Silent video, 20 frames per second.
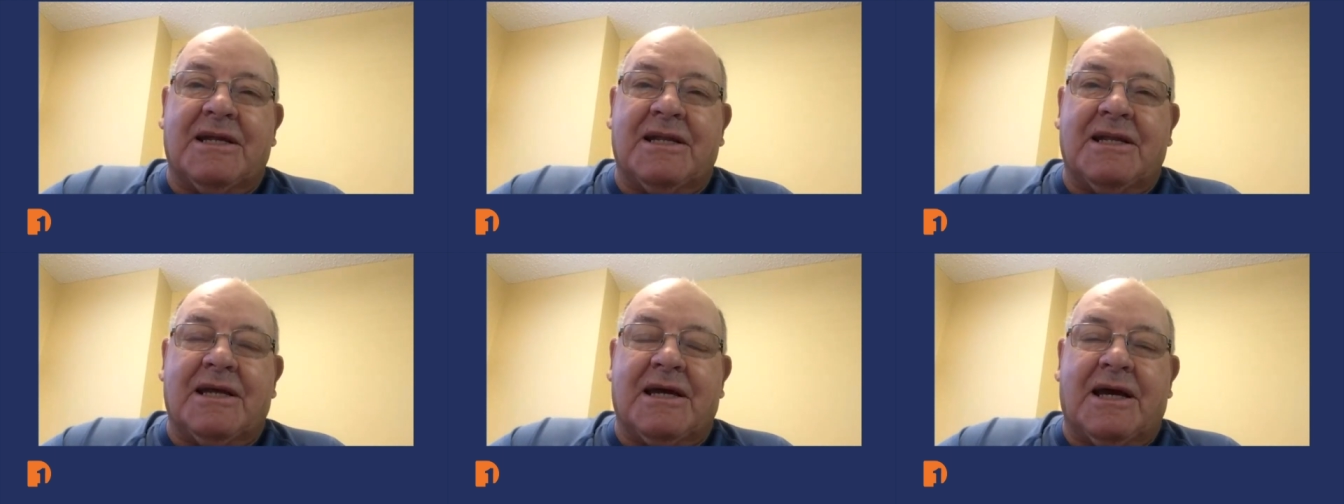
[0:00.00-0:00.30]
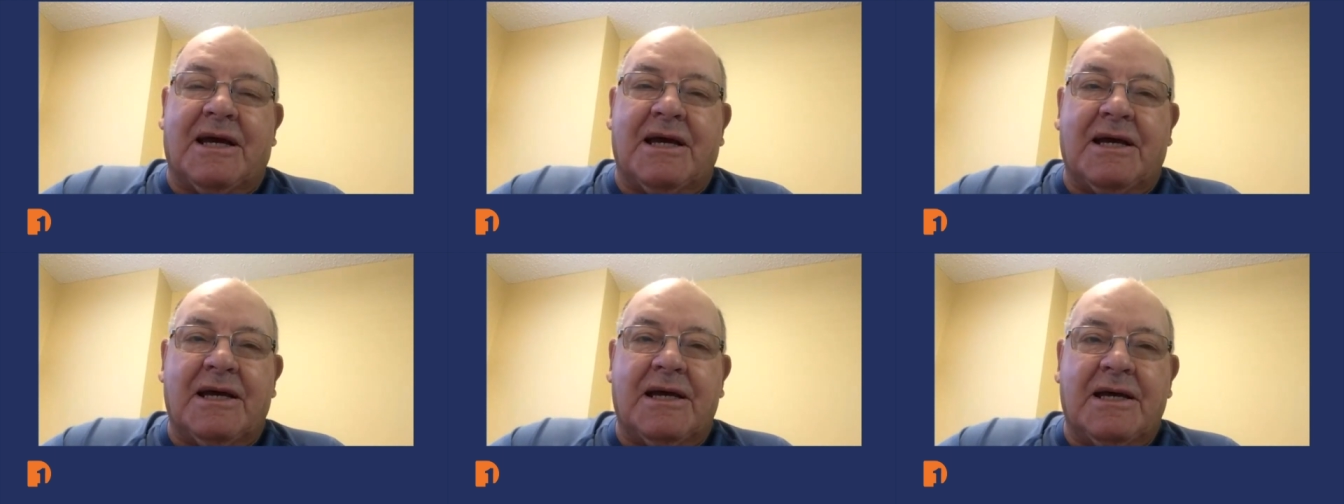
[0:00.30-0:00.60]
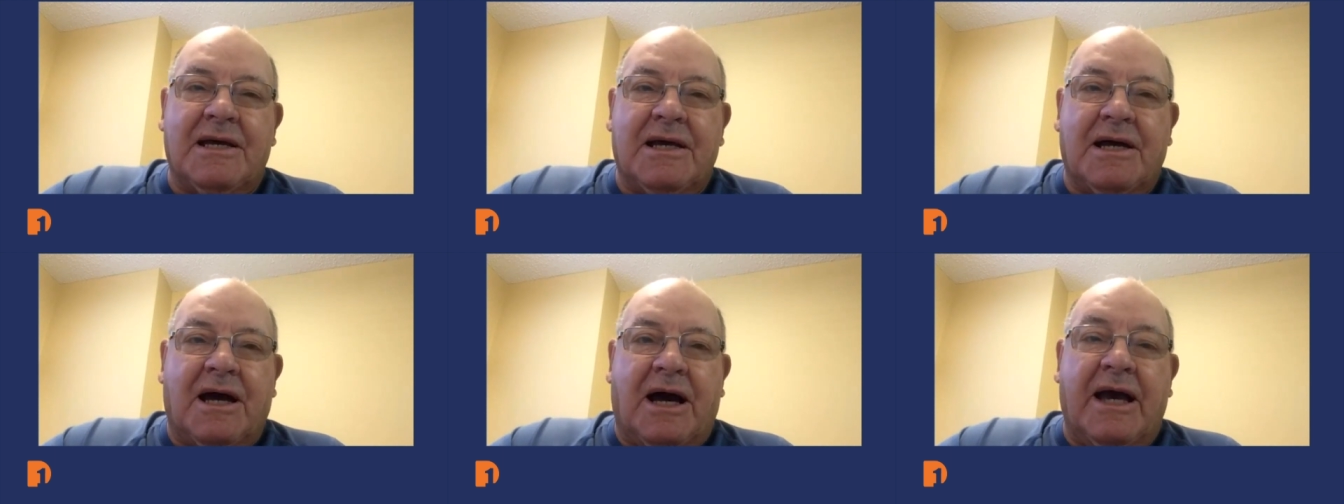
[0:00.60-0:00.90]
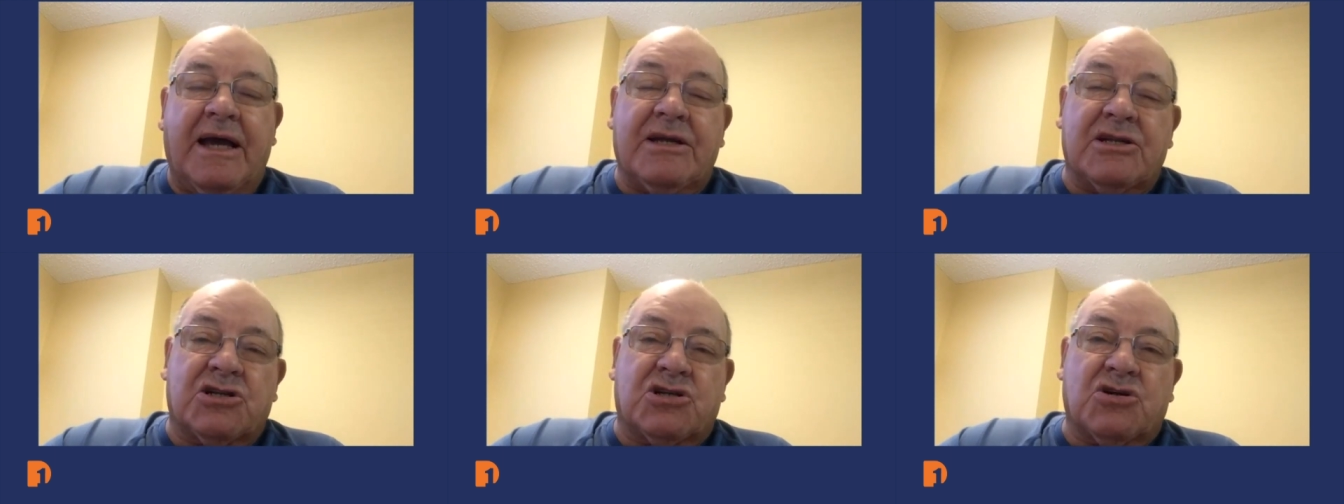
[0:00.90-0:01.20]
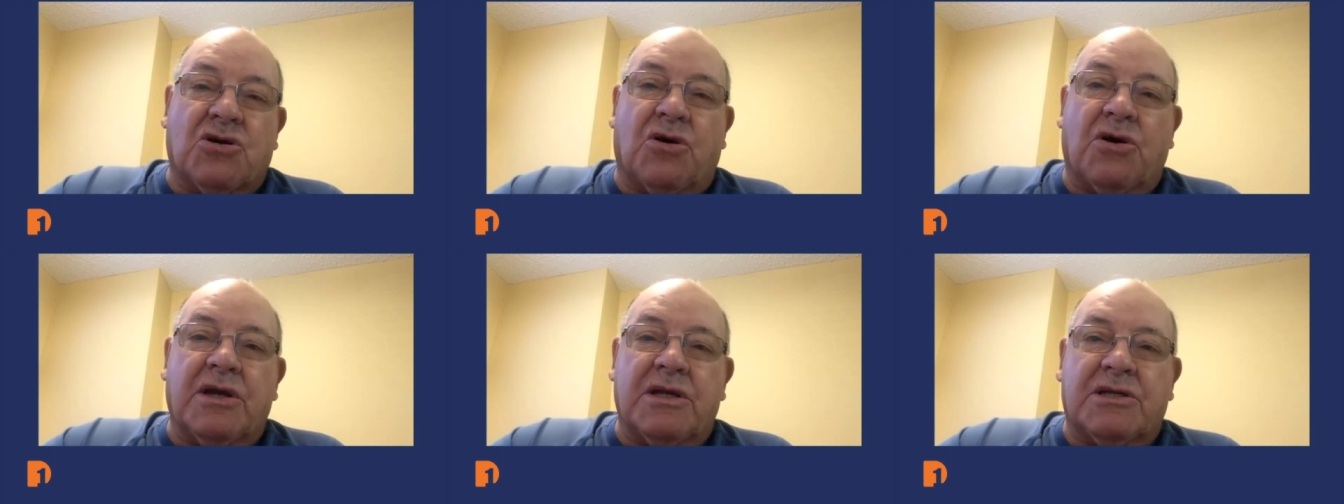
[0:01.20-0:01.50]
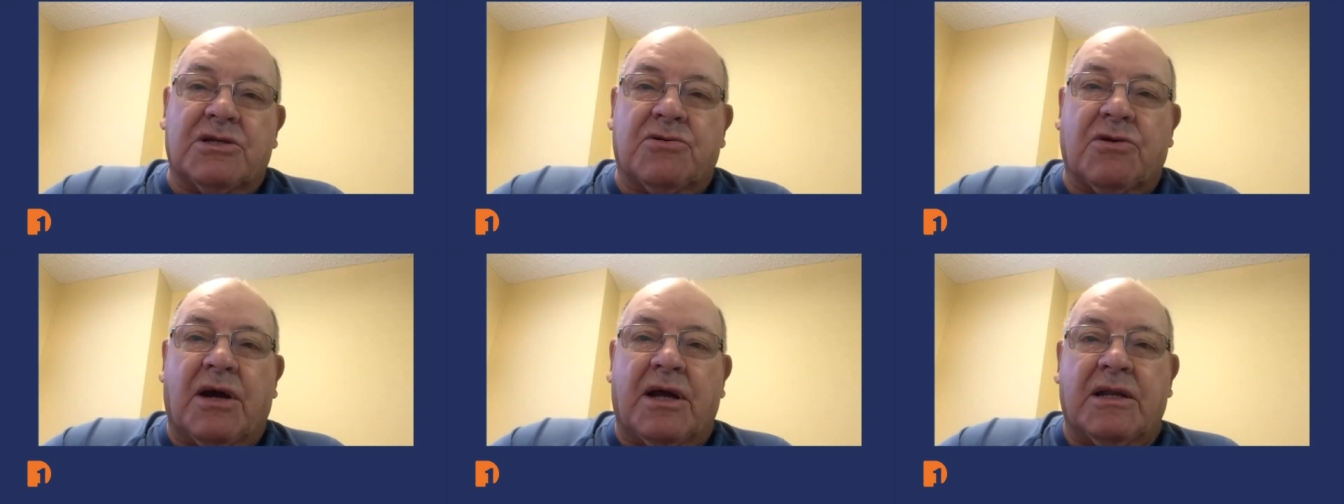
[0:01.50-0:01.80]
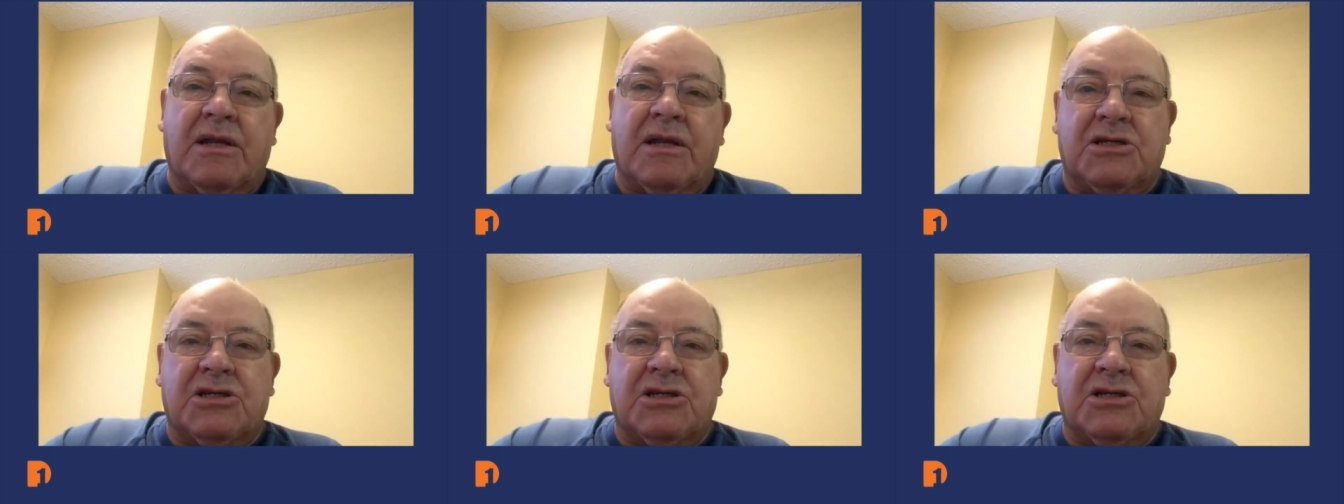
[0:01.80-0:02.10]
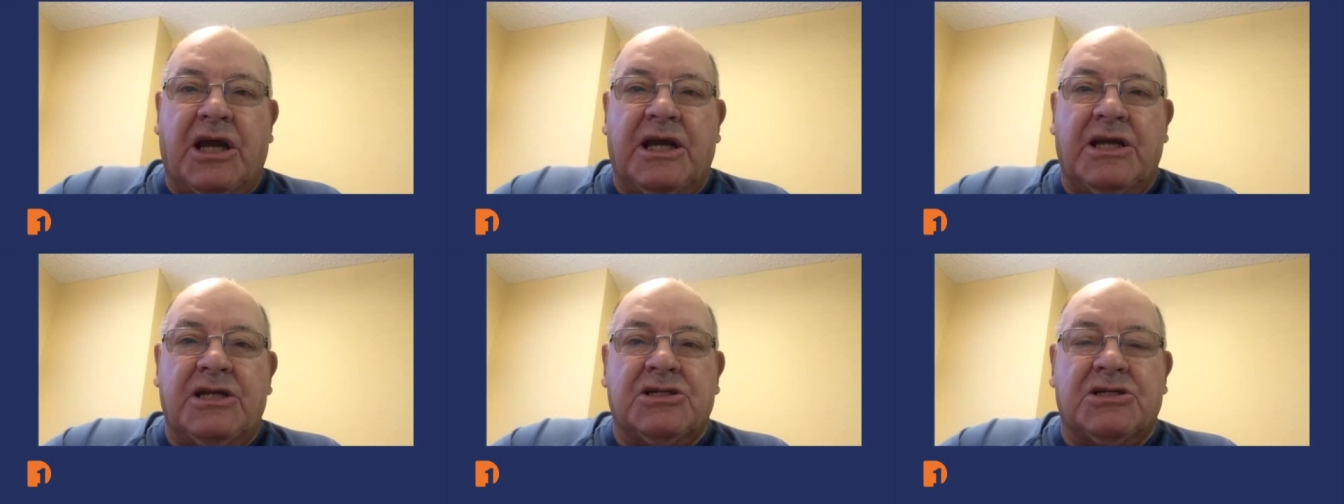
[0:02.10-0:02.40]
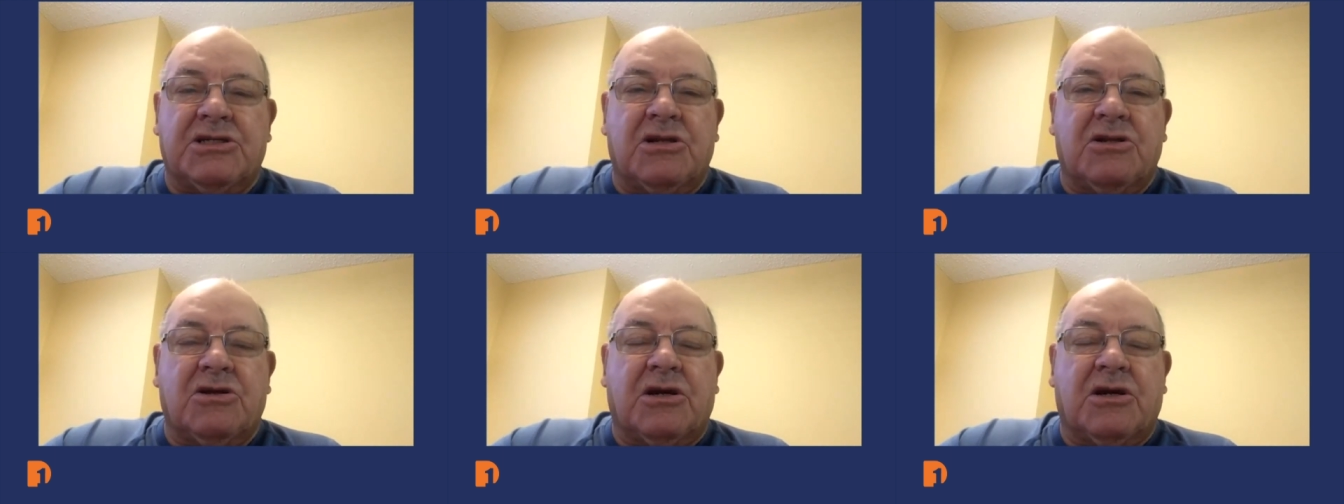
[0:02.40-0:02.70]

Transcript: And uh, I enjoy trying to change and